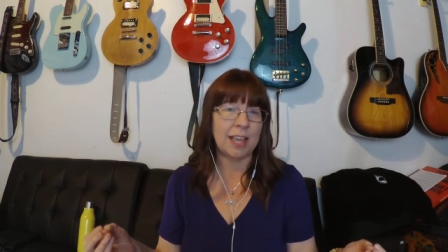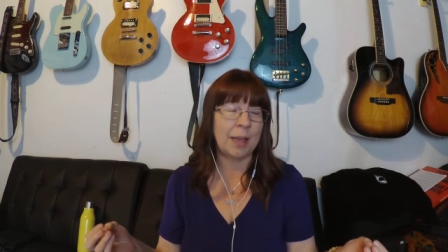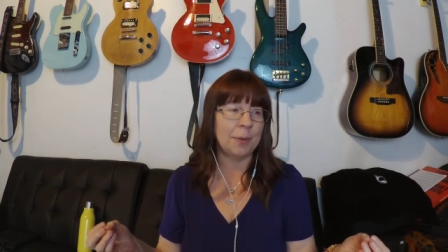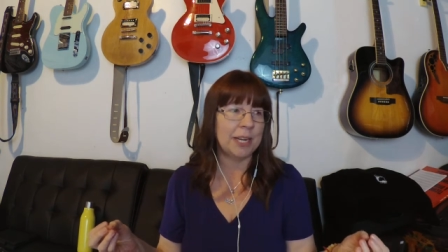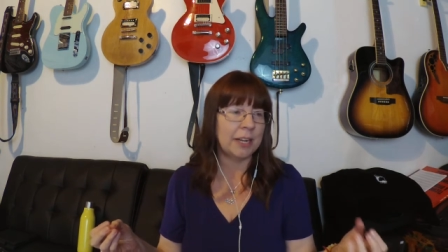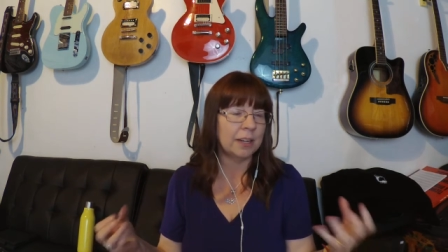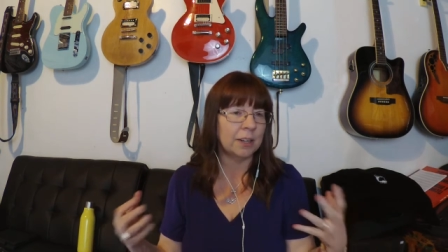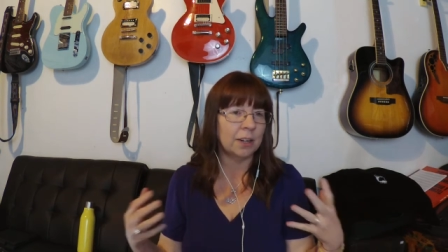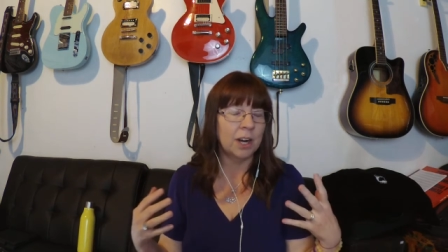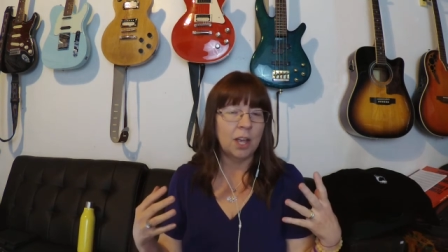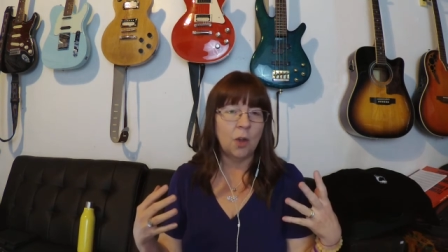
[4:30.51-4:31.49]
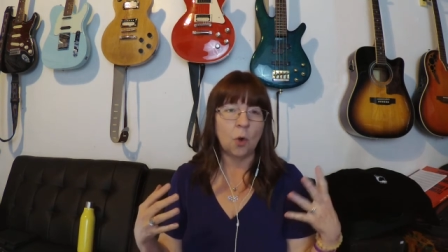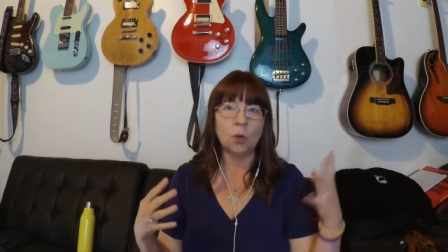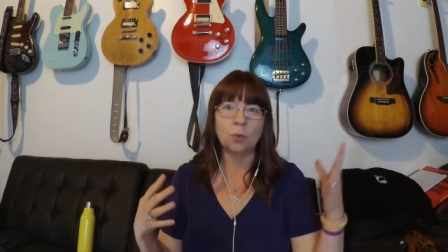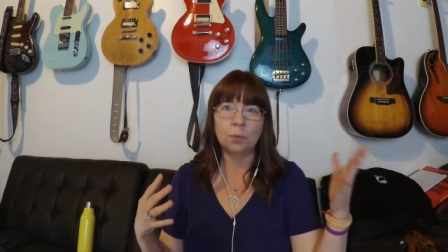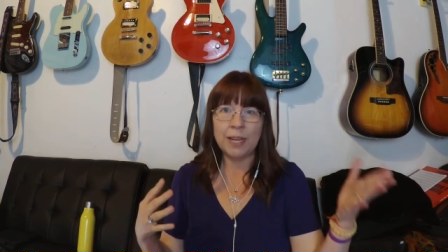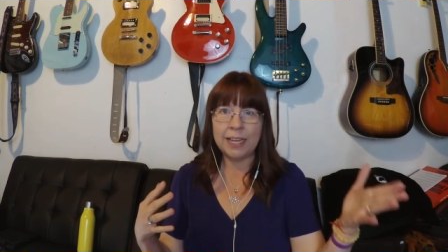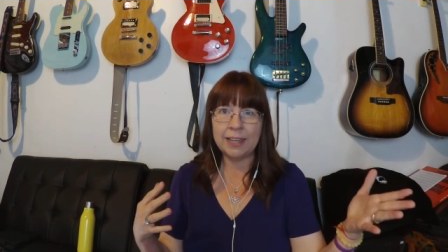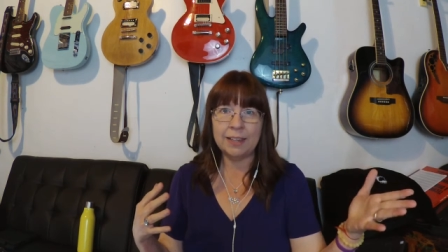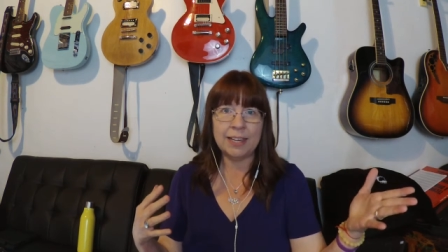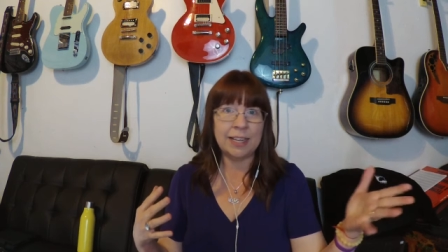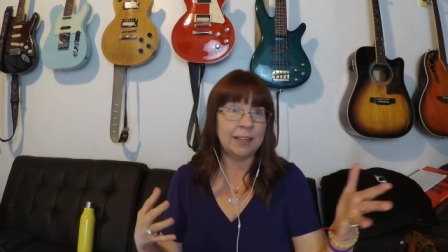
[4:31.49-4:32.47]
I would hear or
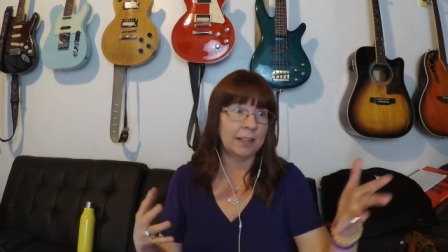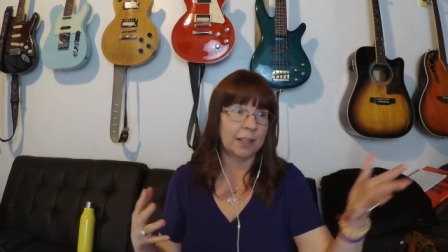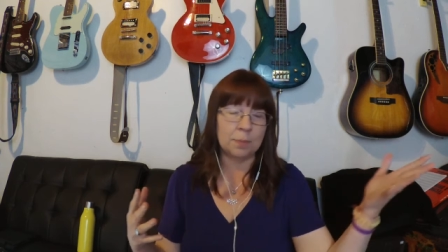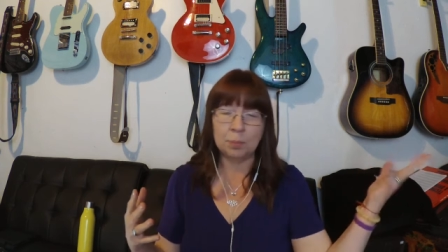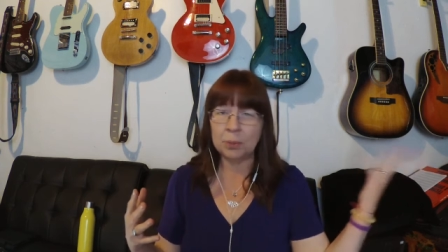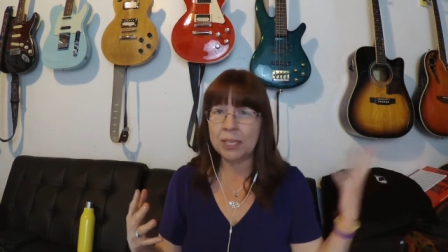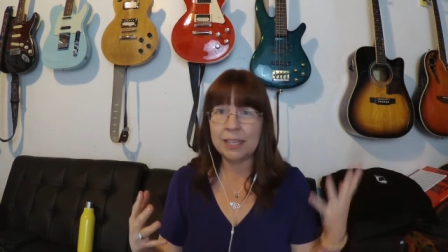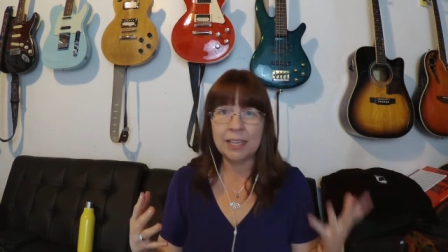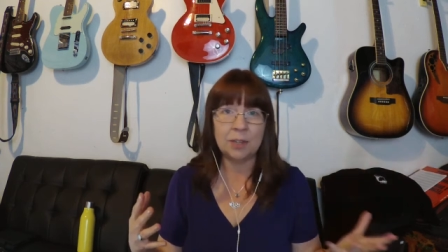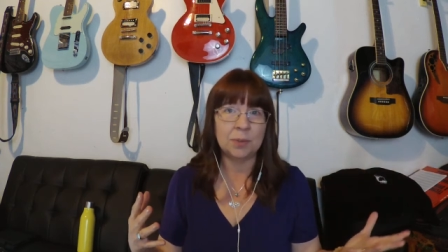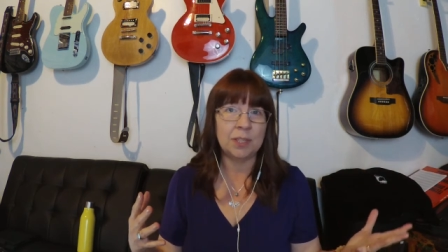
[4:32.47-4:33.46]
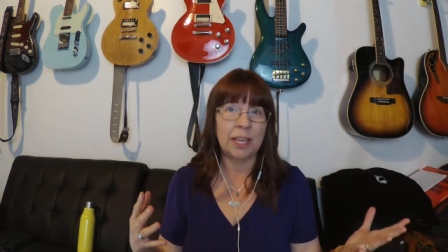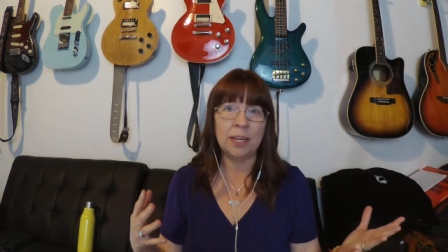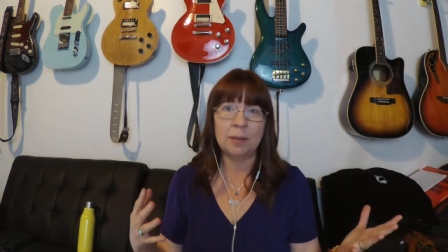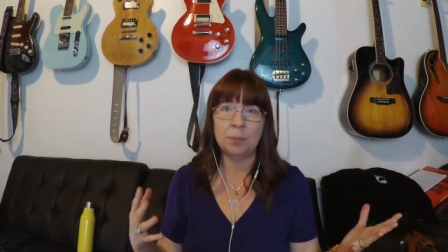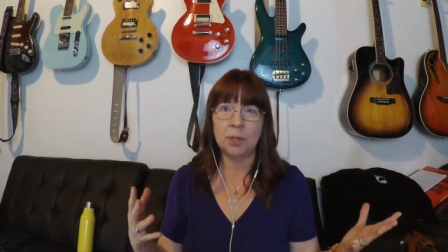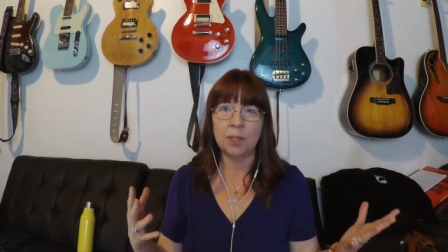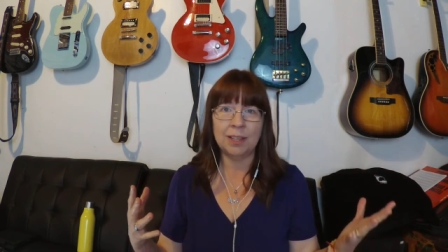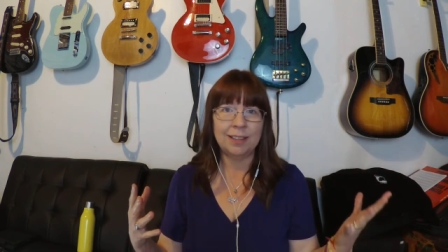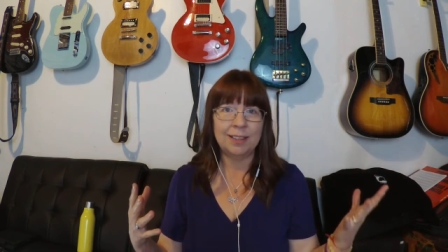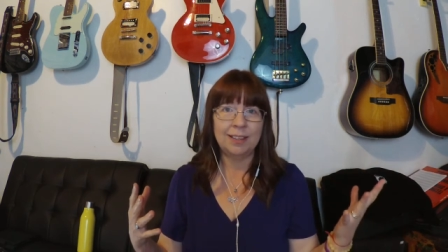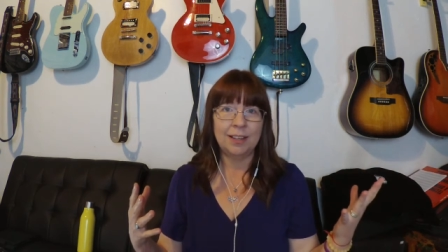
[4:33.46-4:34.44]
read in a completely unrelated book,
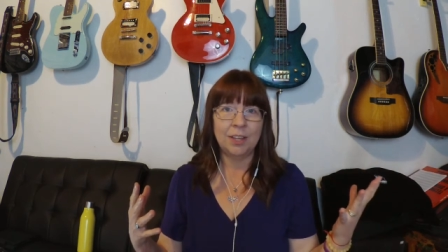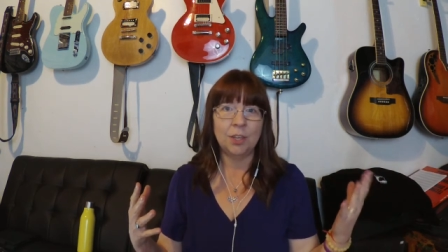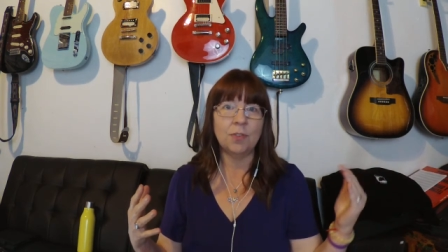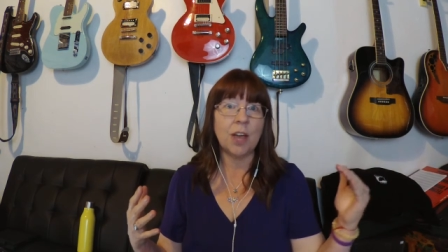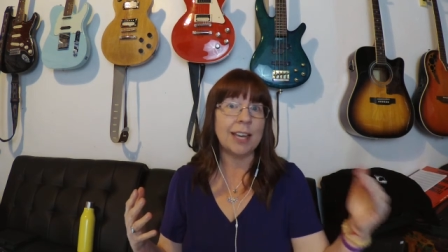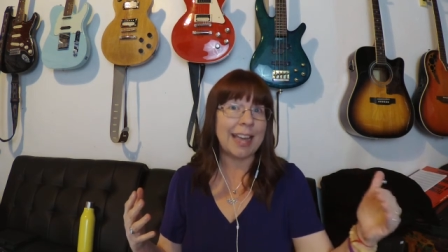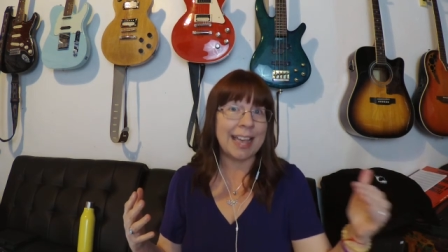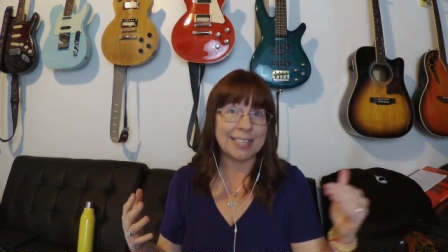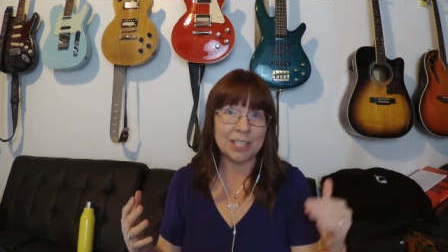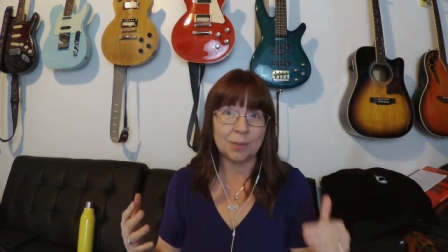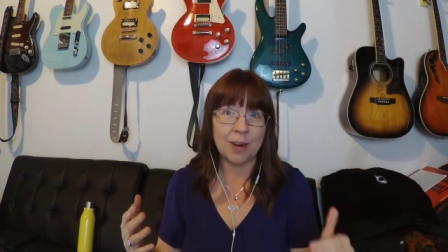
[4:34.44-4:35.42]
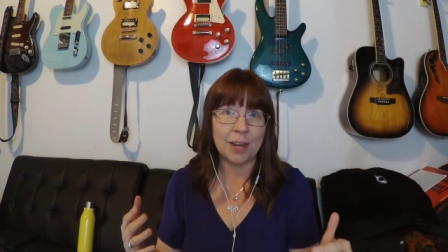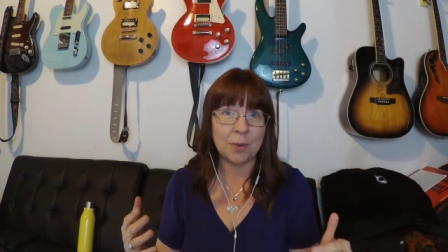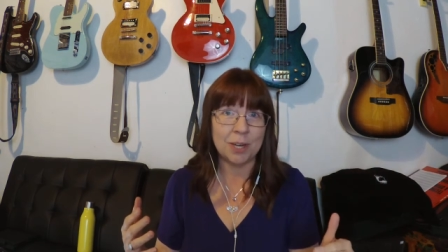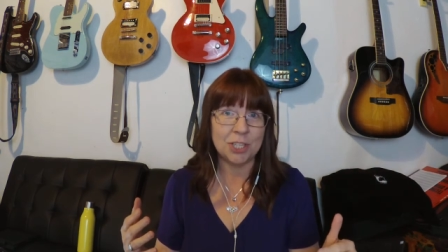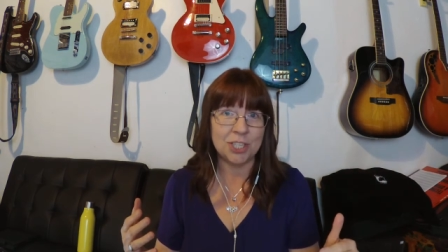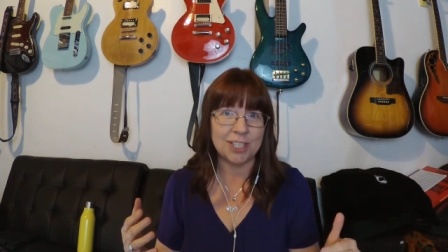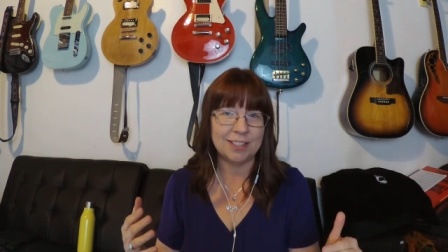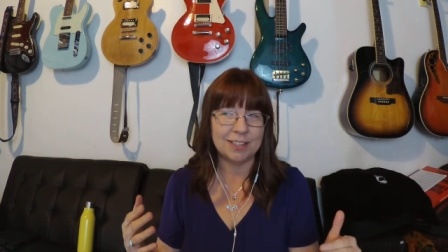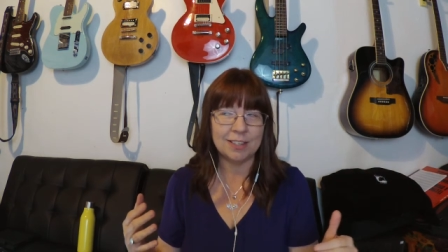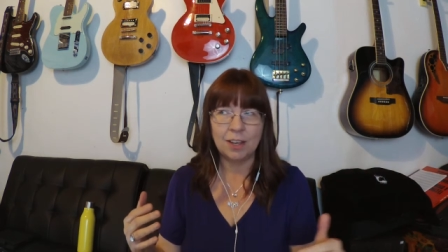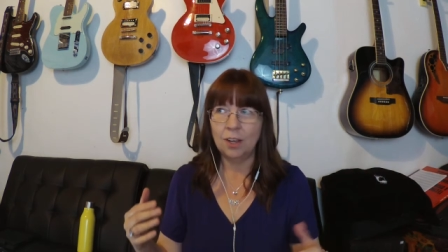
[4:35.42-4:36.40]
you've got to ask the right
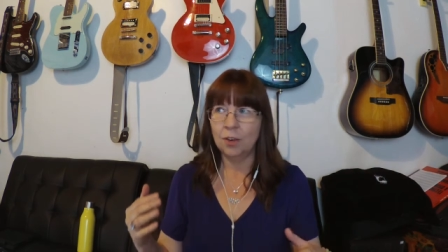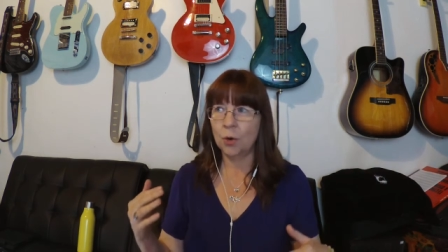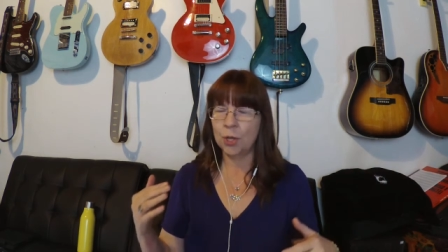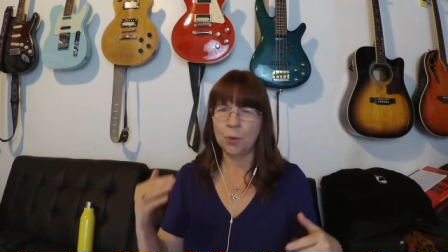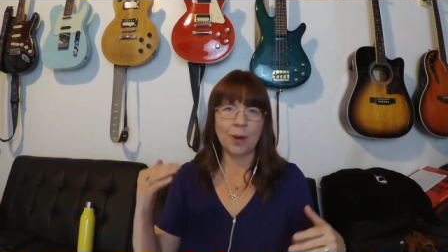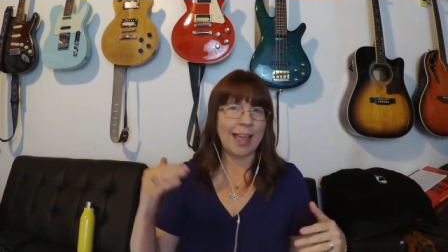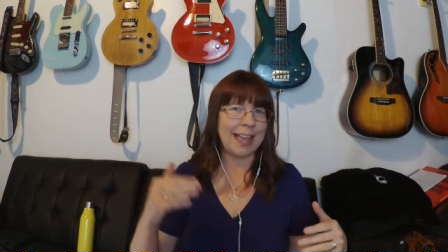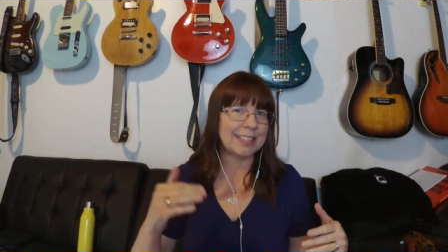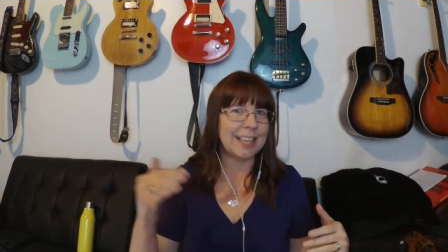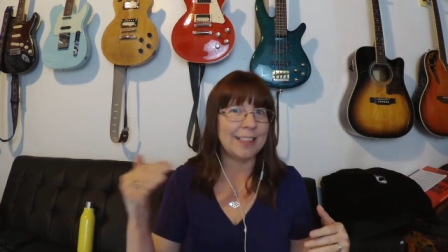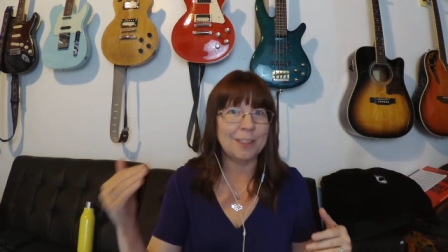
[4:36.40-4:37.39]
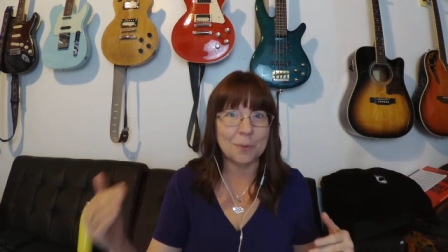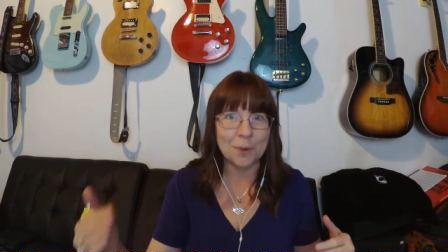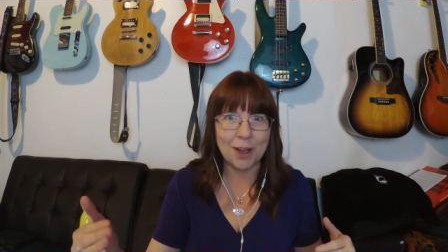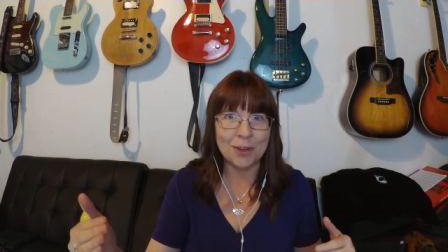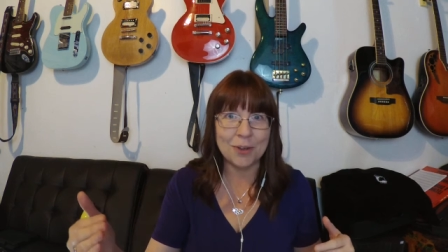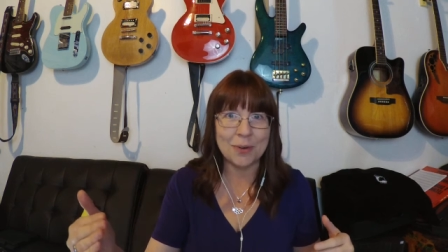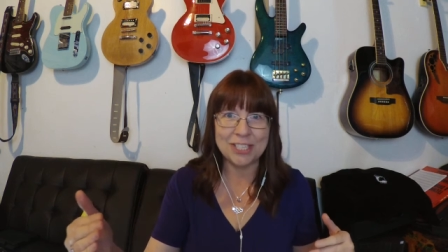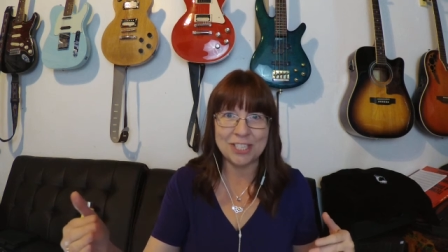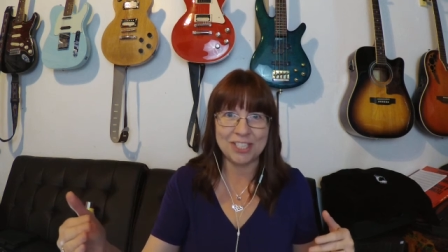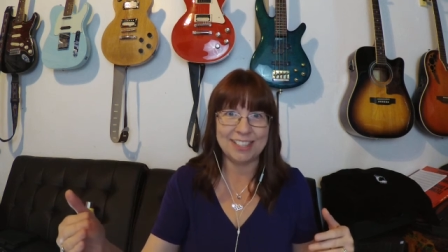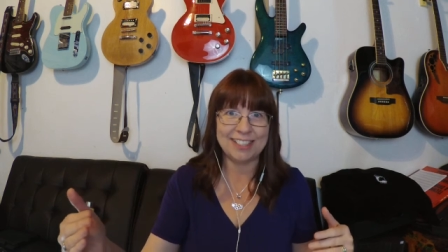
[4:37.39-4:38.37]
questions, or you are asking the wrong
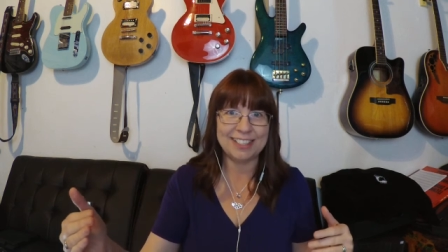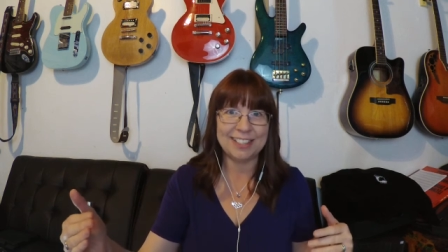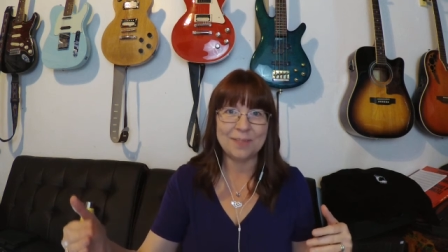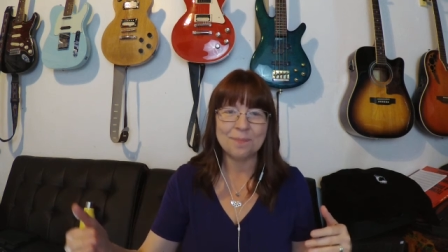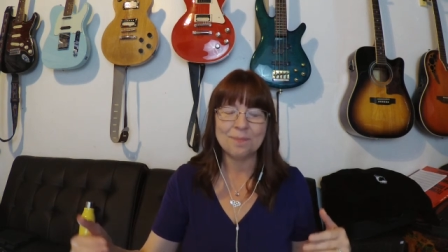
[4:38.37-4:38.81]
questions